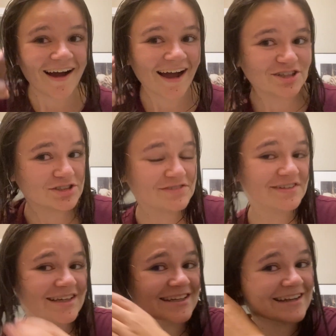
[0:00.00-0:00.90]
I just
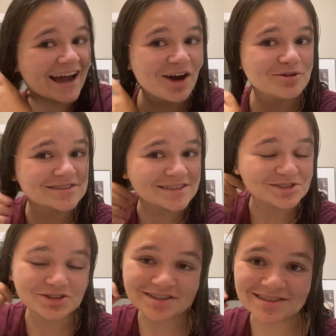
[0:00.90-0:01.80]
feel like now is as
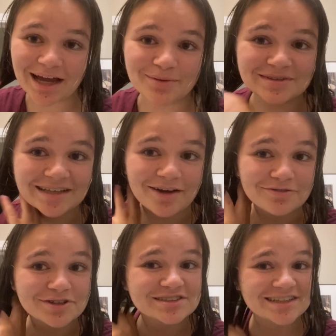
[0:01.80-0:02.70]
good a time as
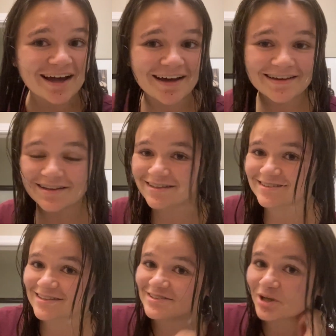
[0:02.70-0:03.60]
ever to cut it because
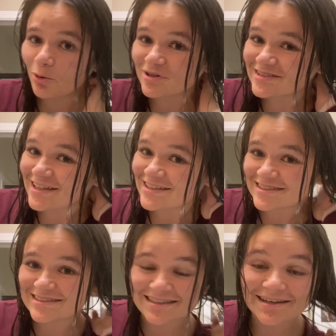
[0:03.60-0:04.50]
like no one's gonna
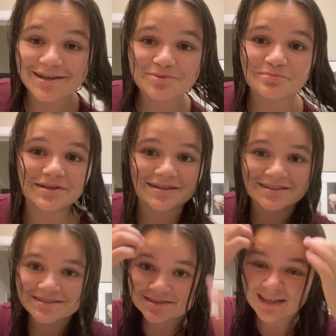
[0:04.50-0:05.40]
see it
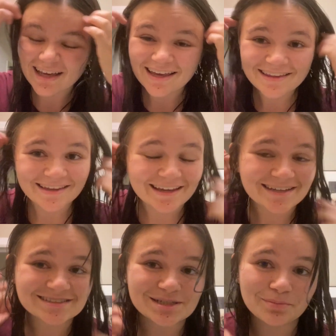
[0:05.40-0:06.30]
because they
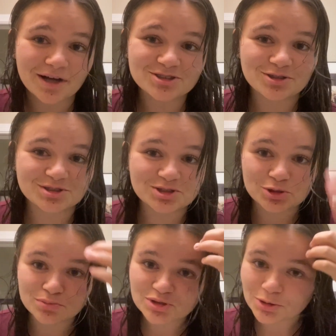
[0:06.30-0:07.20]
can't see much on a
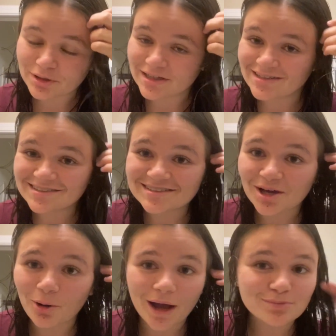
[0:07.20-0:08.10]
zoom screen
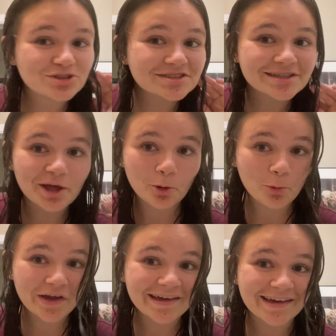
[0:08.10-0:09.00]
so I'm just gonna
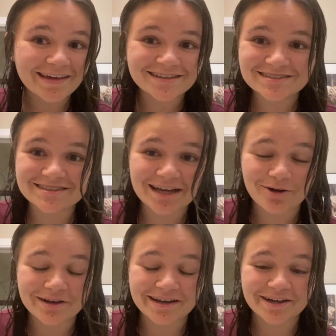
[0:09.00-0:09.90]
wing it and see
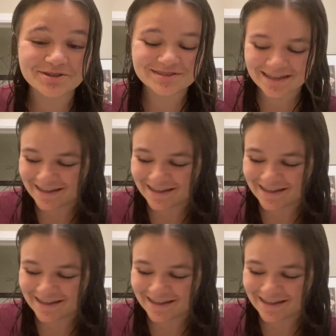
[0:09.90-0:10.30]
how it goes.